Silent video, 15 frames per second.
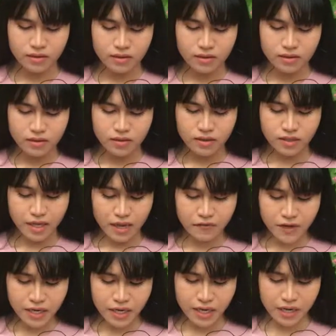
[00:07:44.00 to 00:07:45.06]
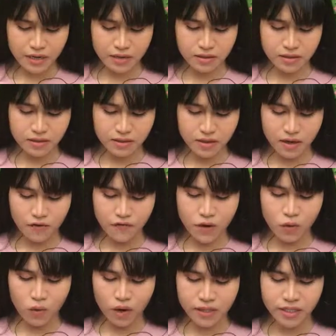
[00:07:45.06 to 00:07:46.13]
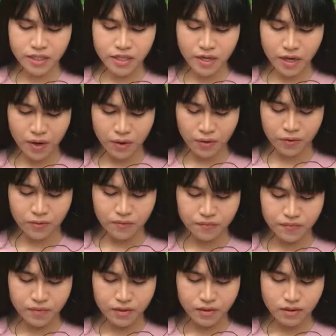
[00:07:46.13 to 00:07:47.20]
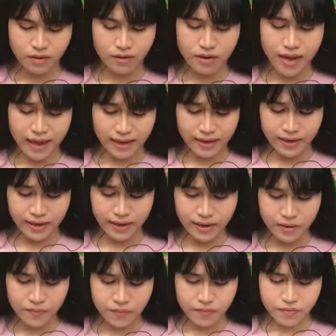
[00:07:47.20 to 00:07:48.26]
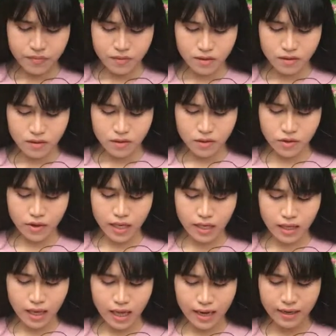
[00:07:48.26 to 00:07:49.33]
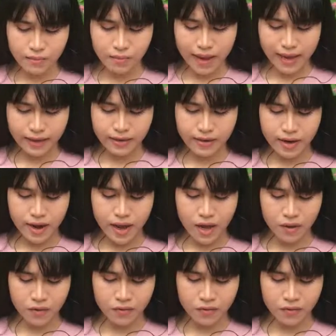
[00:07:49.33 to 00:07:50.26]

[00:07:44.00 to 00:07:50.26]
7 years, if you want to know. Daddy, you can lie back now.